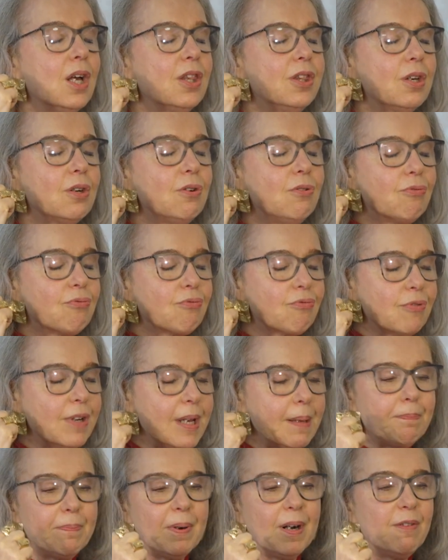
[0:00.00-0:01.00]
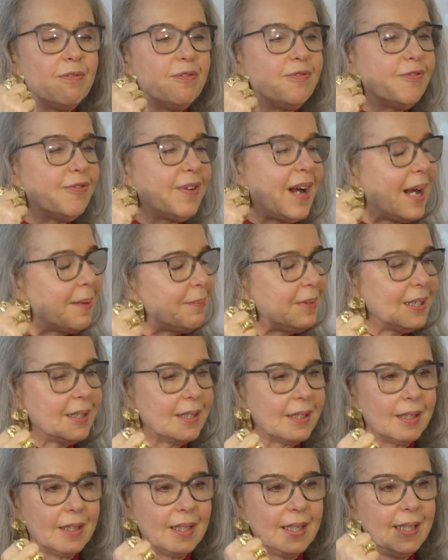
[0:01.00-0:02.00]
the grip of
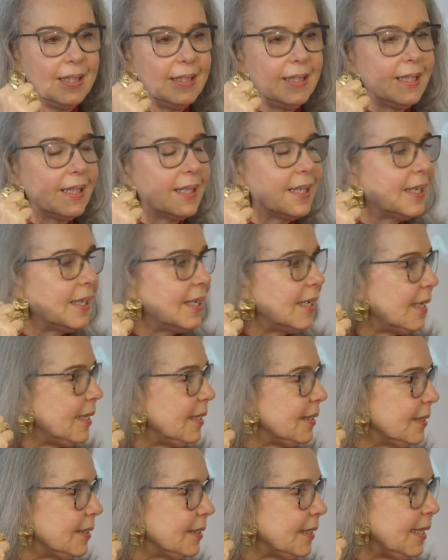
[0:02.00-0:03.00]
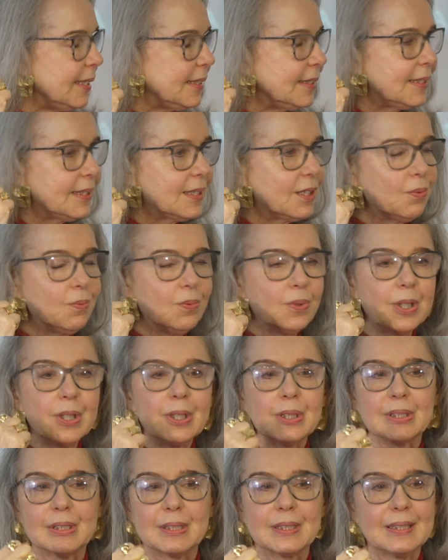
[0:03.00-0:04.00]
famine. India it's the
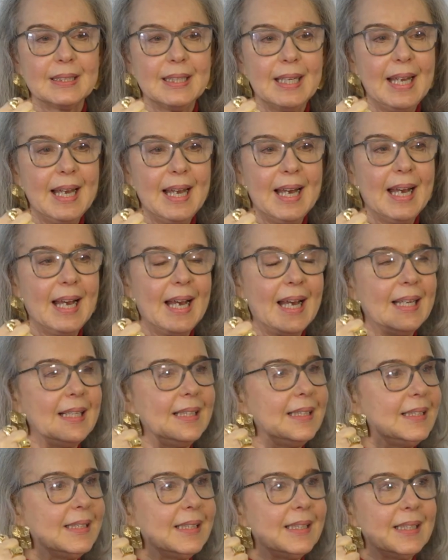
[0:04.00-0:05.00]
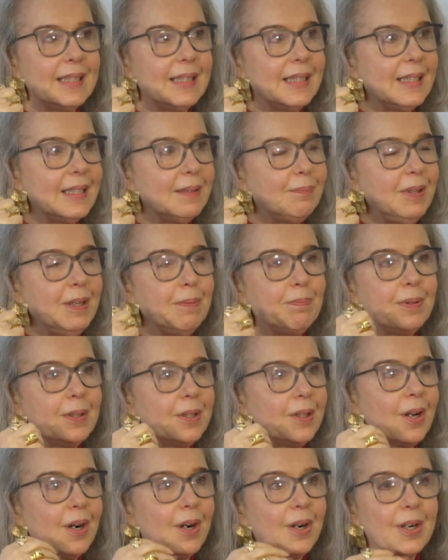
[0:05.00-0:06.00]
worst. And
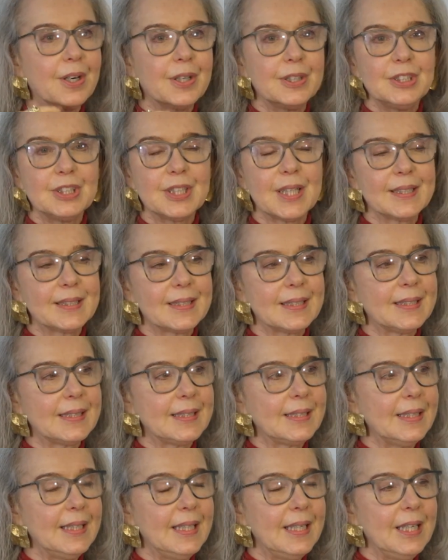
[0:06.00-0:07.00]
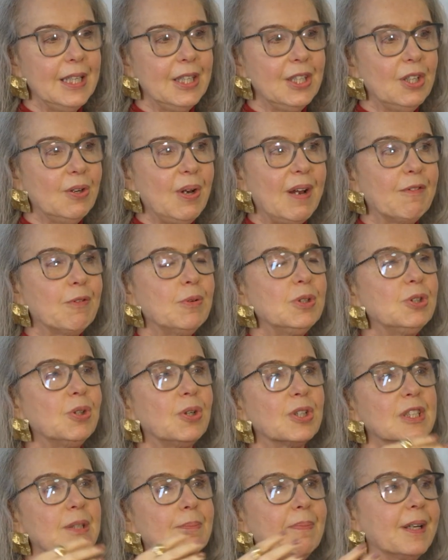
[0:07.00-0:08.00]
people are just, everyone
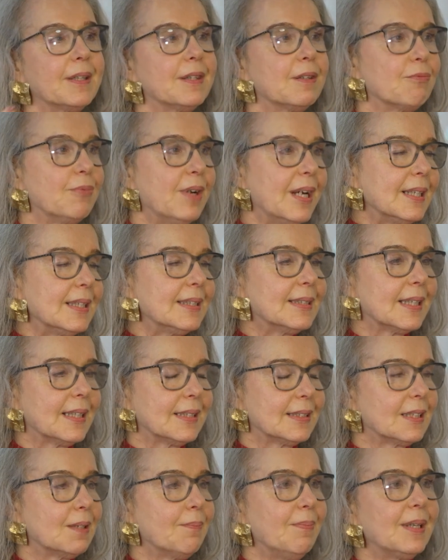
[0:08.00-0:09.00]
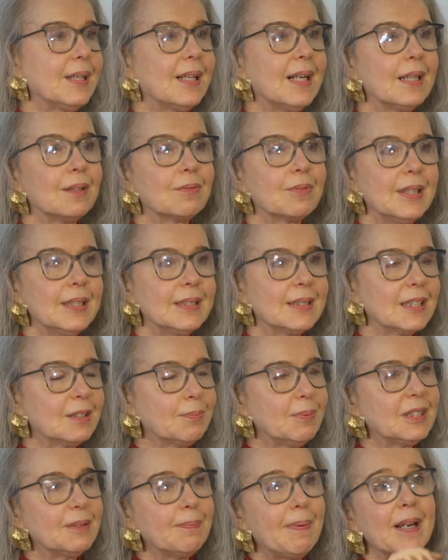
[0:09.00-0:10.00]
talks about the Renaissance, the Bengal Renaissance,
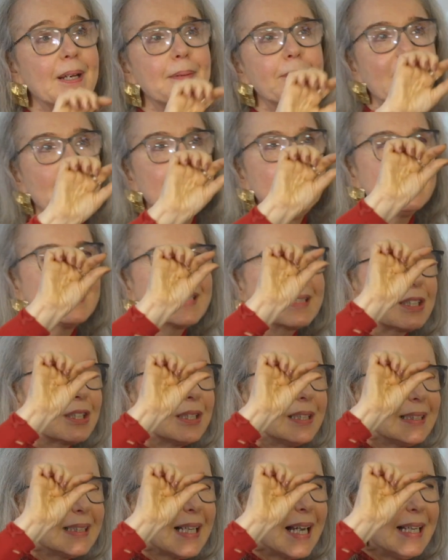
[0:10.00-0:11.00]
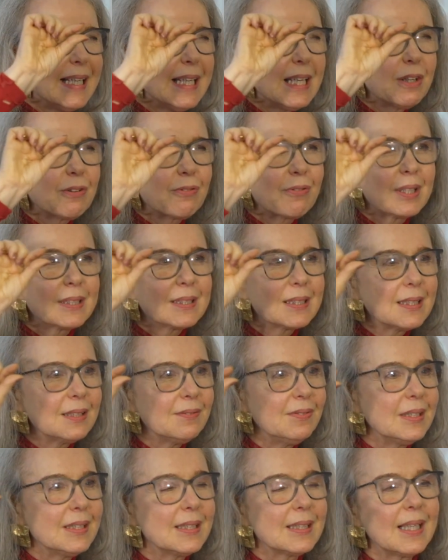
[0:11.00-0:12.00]
but it's about this tiny crust
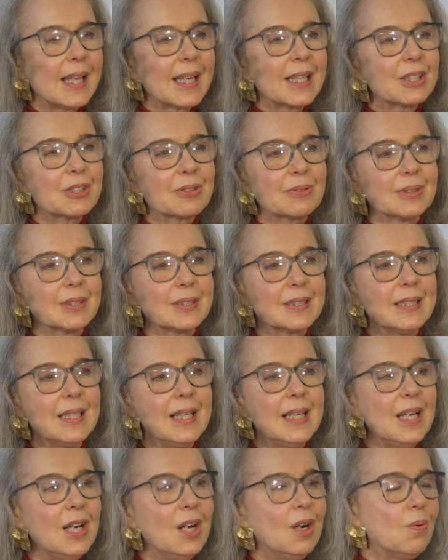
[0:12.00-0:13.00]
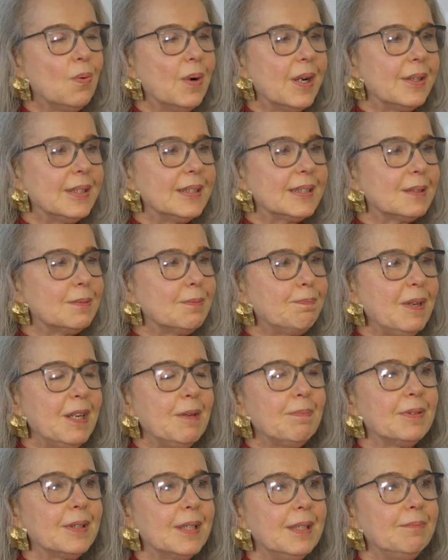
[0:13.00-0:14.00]
of intellectuals. Whereas the
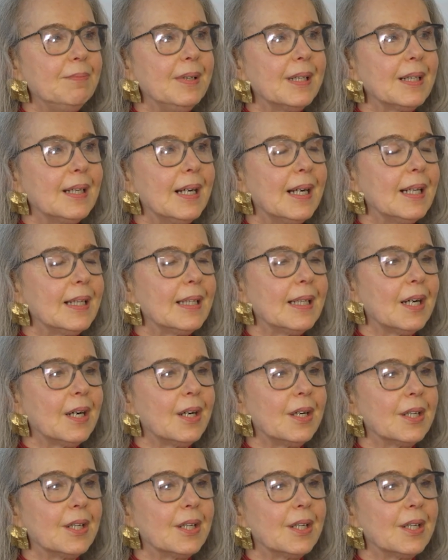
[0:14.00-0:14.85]
people in Bengal